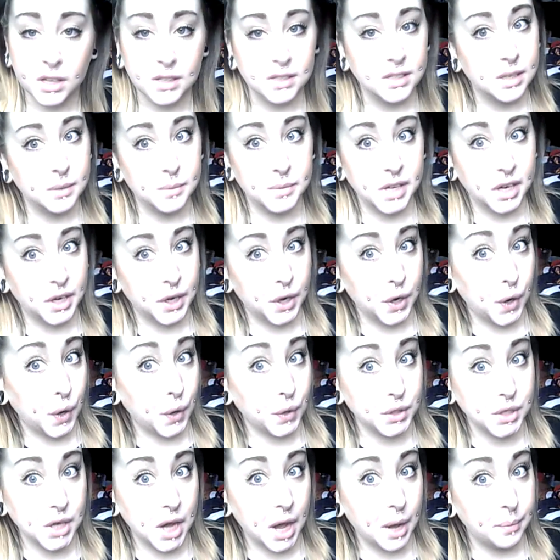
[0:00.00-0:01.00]
It seems like a
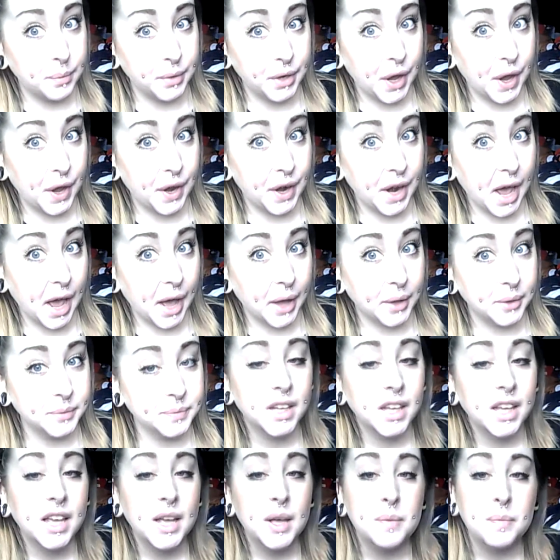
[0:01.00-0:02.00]
long time ago now.
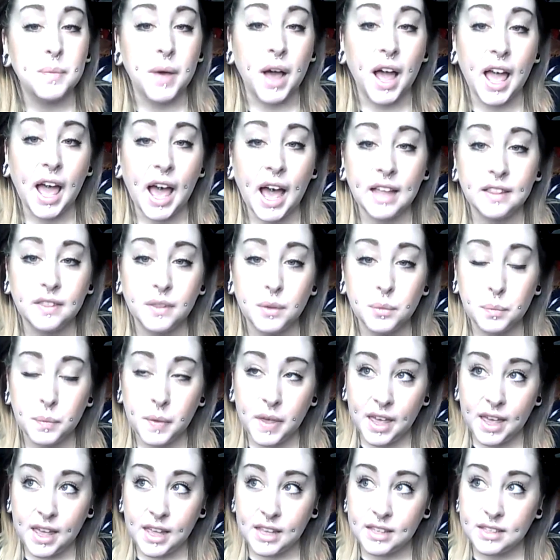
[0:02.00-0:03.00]
But I had them
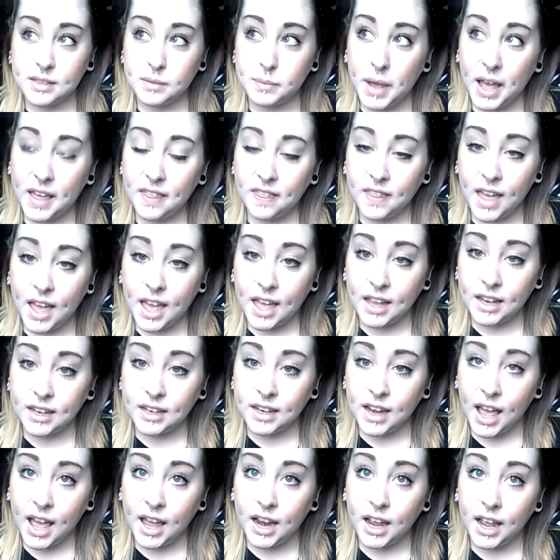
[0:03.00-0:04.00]
pierced back
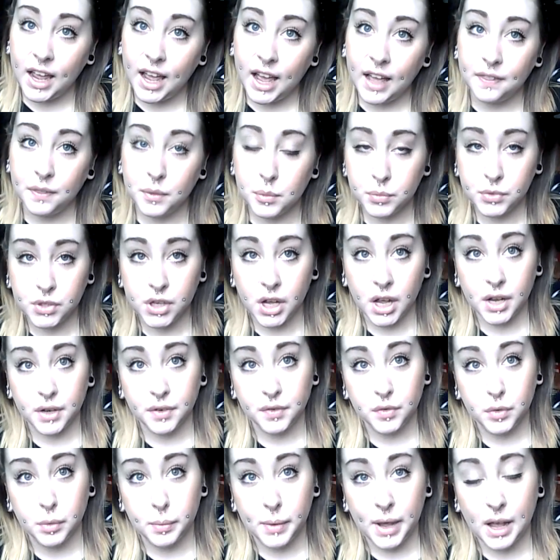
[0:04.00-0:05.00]
then, and I had them
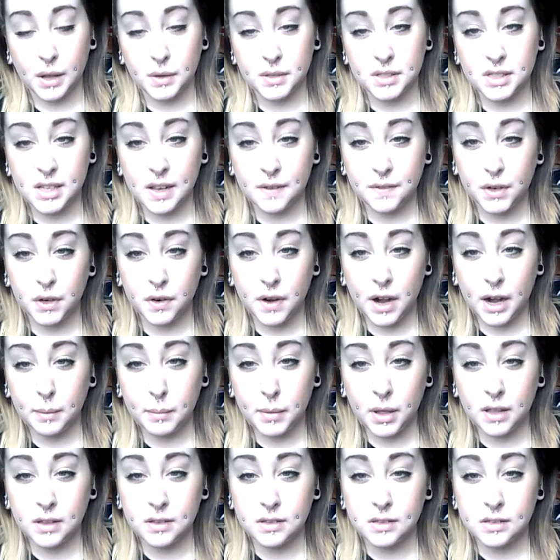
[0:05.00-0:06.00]
done for about 7 or
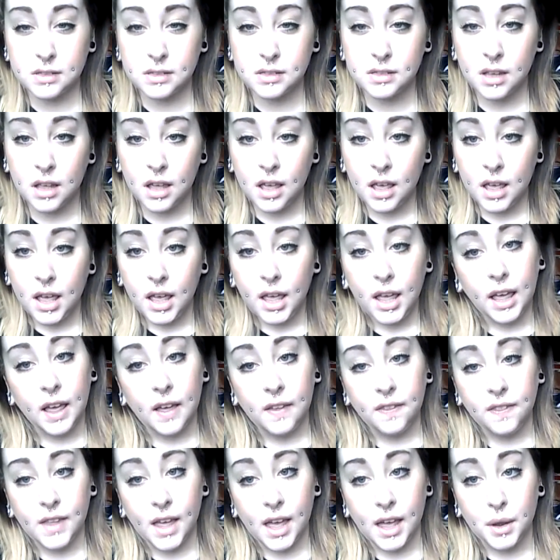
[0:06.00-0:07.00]
8 months.
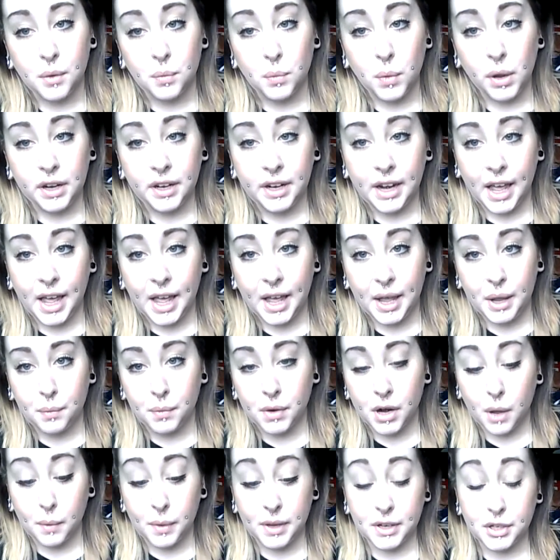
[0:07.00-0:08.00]
And then one day
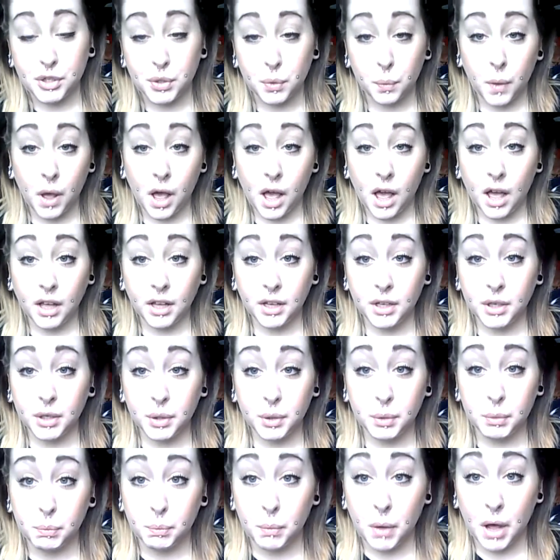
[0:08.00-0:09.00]
when I went to
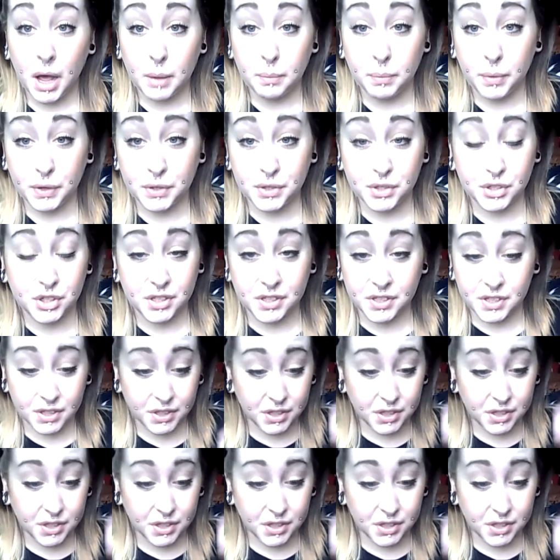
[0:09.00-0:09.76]
work, my boss just